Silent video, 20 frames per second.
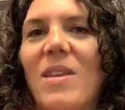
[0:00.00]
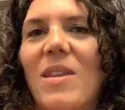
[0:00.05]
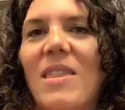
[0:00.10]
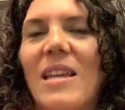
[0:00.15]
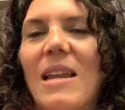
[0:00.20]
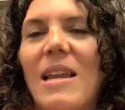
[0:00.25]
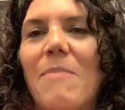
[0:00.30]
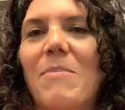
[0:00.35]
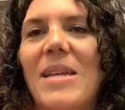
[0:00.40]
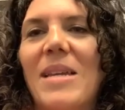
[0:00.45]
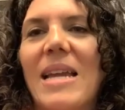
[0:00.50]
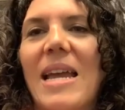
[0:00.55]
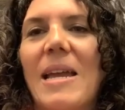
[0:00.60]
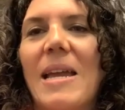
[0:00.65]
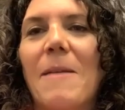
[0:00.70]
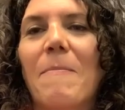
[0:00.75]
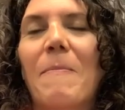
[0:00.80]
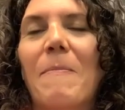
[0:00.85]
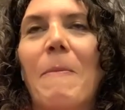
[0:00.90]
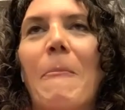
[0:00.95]
MBA.
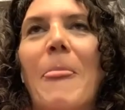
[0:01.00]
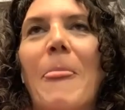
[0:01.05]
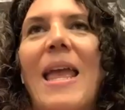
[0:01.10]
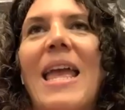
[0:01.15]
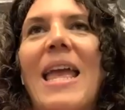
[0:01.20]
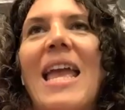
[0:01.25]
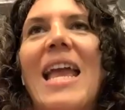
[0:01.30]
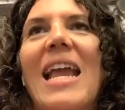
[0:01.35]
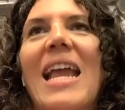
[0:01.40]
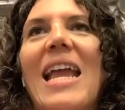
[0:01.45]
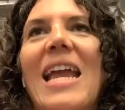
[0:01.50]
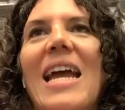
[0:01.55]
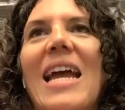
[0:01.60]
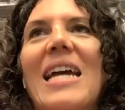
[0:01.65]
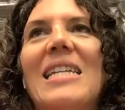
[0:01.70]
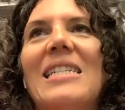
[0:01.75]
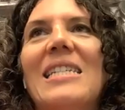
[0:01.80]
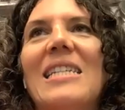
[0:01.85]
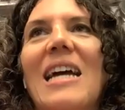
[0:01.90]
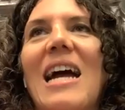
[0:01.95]

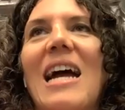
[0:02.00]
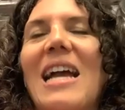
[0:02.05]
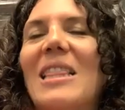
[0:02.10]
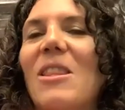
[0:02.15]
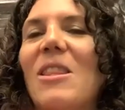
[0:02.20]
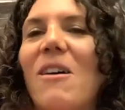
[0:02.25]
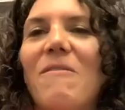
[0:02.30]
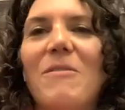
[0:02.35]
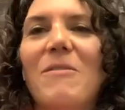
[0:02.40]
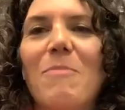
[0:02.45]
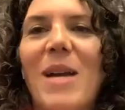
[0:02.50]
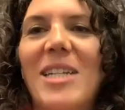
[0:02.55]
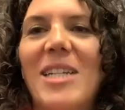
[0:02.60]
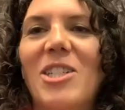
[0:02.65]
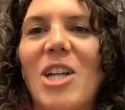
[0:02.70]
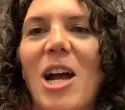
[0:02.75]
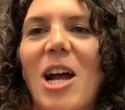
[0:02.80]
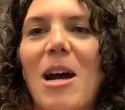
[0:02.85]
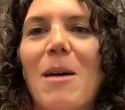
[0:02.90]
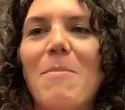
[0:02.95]
And I loved my
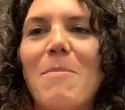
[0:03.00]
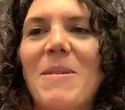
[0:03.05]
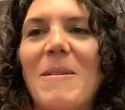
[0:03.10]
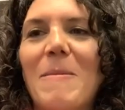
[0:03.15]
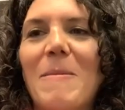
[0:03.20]
job.